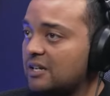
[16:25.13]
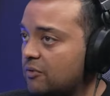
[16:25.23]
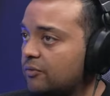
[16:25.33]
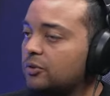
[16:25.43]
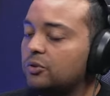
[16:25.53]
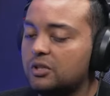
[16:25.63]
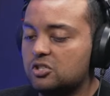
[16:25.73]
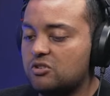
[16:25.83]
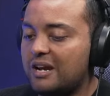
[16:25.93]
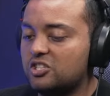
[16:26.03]
get reviewed and
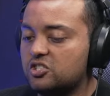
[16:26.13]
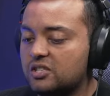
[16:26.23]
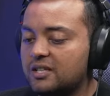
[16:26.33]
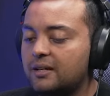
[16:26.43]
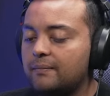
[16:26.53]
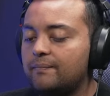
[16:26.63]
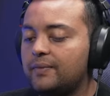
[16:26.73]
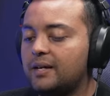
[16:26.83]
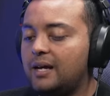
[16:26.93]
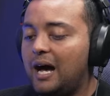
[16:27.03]
strategies are there.
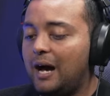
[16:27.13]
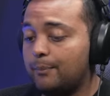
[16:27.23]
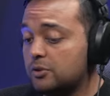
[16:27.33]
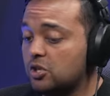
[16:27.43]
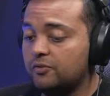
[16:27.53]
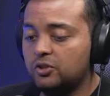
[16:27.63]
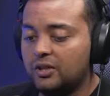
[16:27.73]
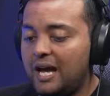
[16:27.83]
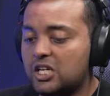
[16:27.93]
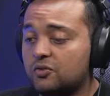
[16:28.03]
Preserving your
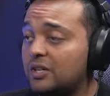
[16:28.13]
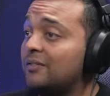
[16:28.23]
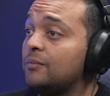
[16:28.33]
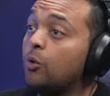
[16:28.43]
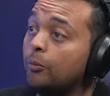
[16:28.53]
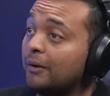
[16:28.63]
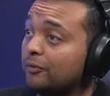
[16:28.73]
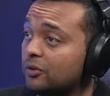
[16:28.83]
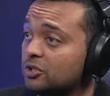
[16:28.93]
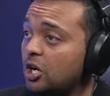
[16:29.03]
cash for even more
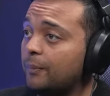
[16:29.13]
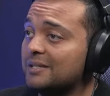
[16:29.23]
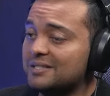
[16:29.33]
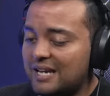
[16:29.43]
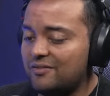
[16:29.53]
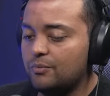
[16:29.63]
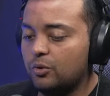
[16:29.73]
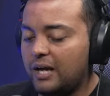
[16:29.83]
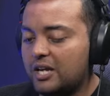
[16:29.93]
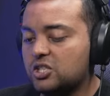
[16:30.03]
buffer on top and saving more
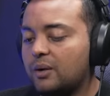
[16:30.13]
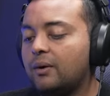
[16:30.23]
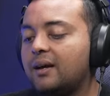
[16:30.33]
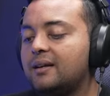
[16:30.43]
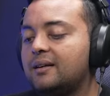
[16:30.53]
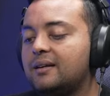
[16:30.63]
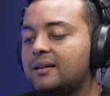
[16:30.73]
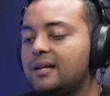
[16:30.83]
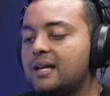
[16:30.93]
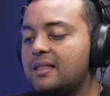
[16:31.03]
cash that way.
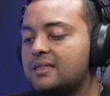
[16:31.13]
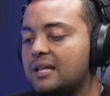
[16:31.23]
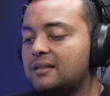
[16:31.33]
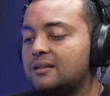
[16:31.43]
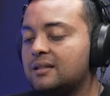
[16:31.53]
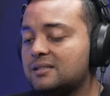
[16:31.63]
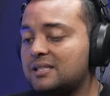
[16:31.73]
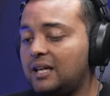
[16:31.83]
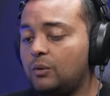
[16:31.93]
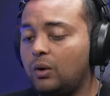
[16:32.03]
Then the
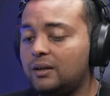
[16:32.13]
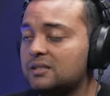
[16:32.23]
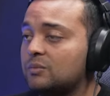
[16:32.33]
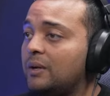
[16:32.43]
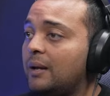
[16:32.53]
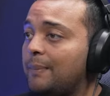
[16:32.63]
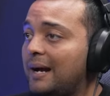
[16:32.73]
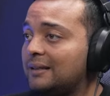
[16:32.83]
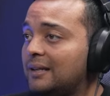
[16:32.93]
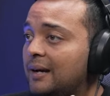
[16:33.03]
second one is we
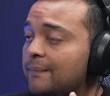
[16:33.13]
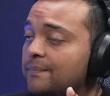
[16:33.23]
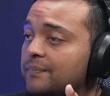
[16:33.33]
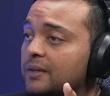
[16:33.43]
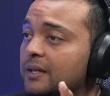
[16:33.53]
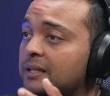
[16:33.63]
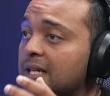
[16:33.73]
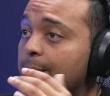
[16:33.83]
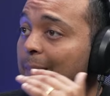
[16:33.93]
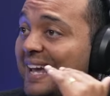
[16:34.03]
unpacked
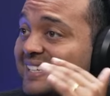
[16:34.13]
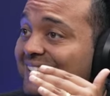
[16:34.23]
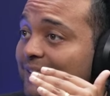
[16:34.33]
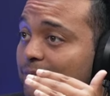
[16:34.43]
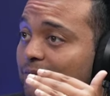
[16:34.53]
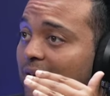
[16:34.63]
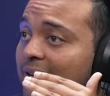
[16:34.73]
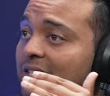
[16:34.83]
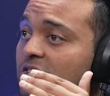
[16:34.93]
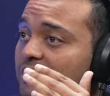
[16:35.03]
the pay slips,
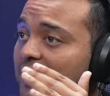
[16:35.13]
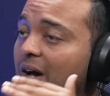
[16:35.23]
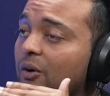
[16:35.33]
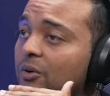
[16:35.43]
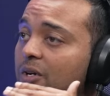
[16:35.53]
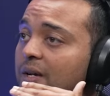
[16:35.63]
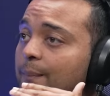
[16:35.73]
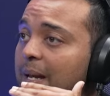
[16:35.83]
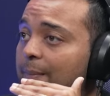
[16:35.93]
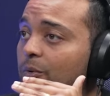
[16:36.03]
right? And just how
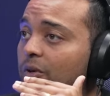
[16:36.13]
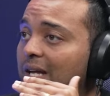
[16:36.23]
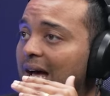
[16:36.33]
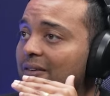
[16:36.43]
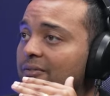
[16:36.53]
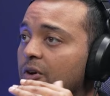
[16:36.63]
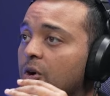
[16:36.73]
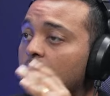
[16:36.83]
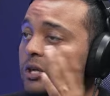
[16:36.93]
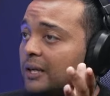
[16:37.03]
people could have
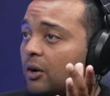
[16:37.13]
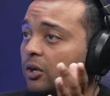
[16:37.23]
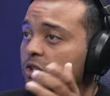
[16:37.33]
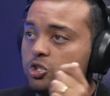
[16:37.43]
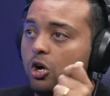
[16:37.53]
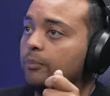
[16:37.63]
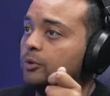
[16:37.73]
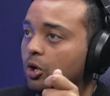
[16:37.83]
early on job